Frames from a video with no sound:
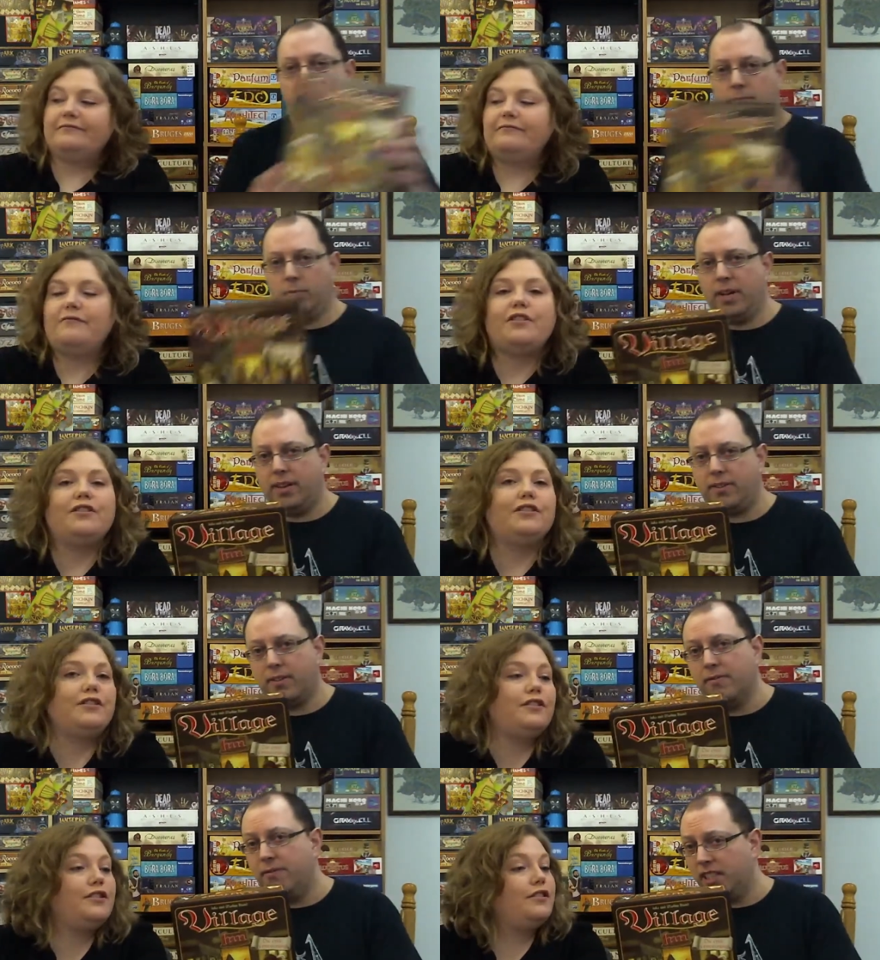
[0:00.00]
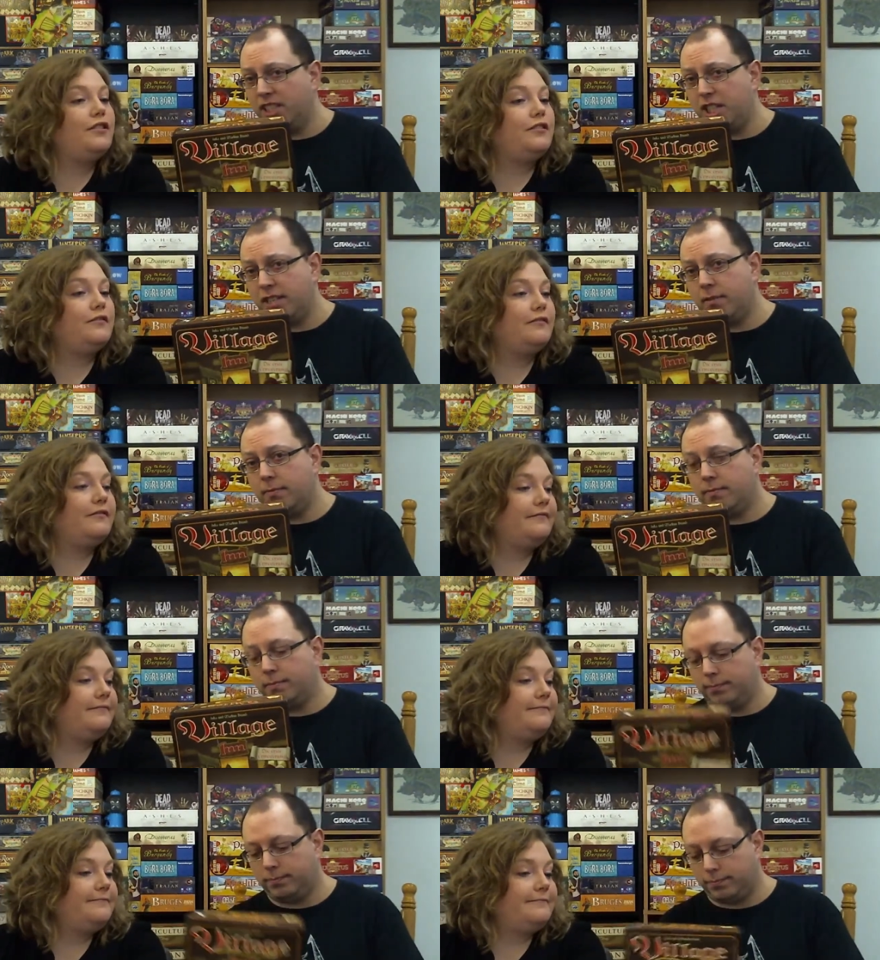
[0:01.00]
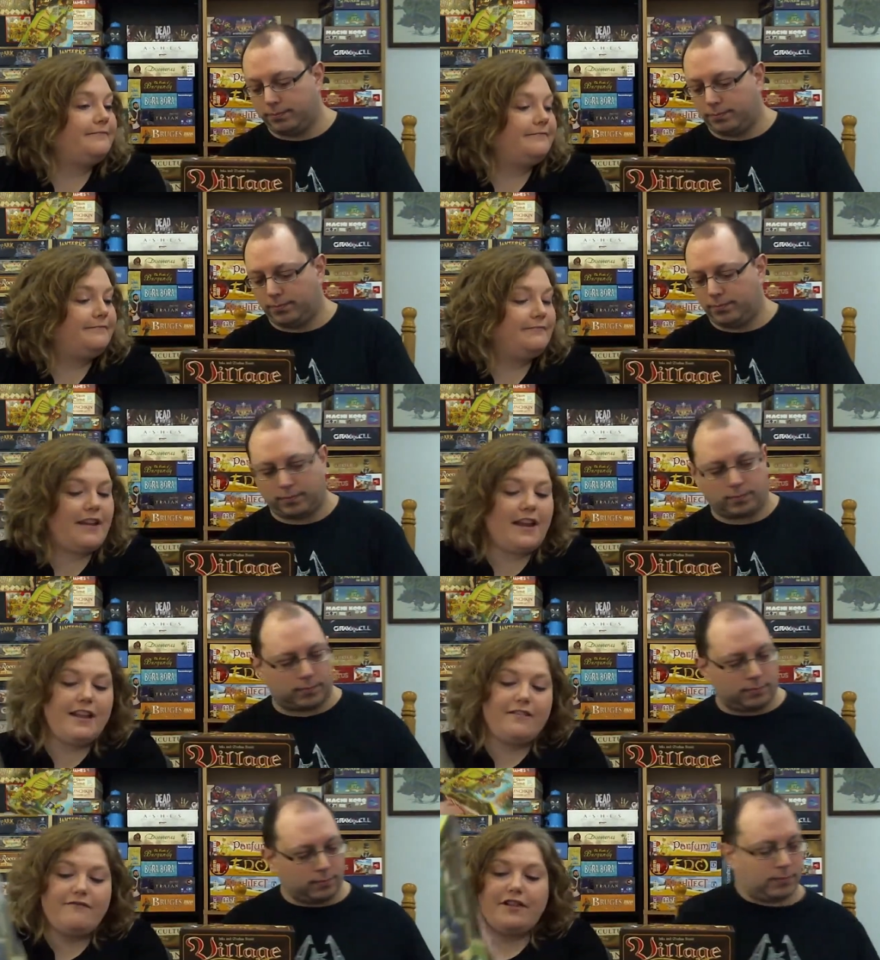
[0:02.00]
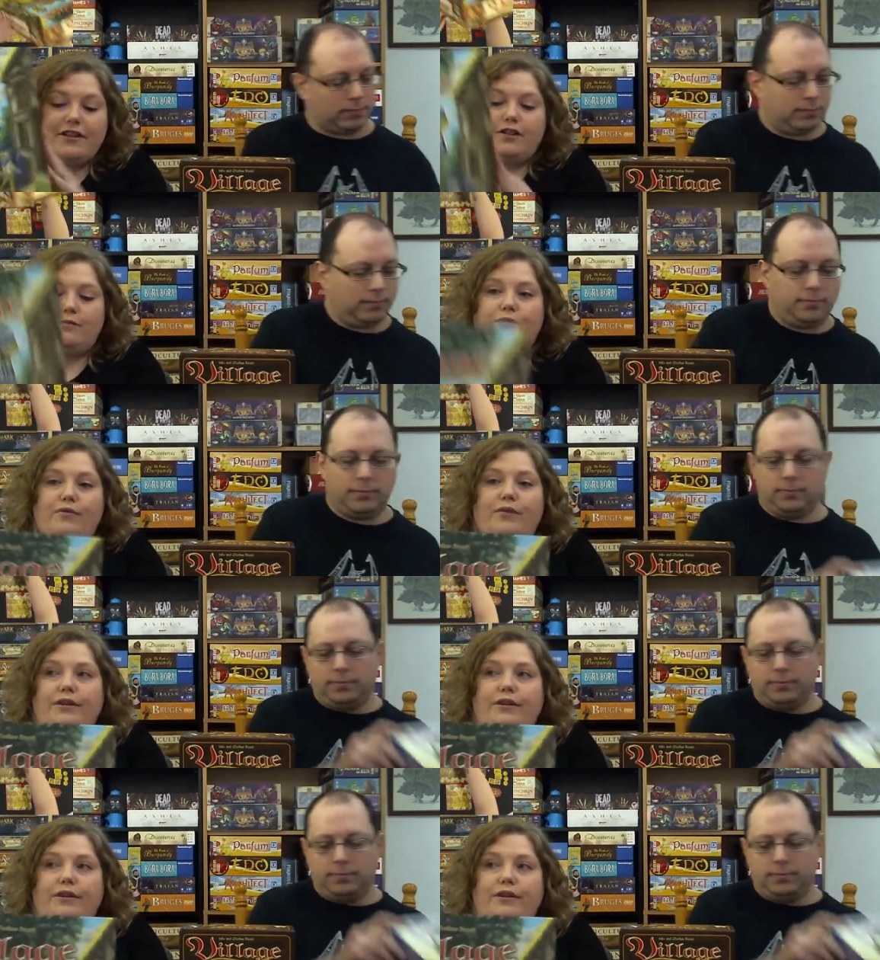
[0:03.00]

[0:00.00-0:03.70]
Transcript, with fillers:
Speaker 1: With, Village Inn.
Speaker 2: And Village Port.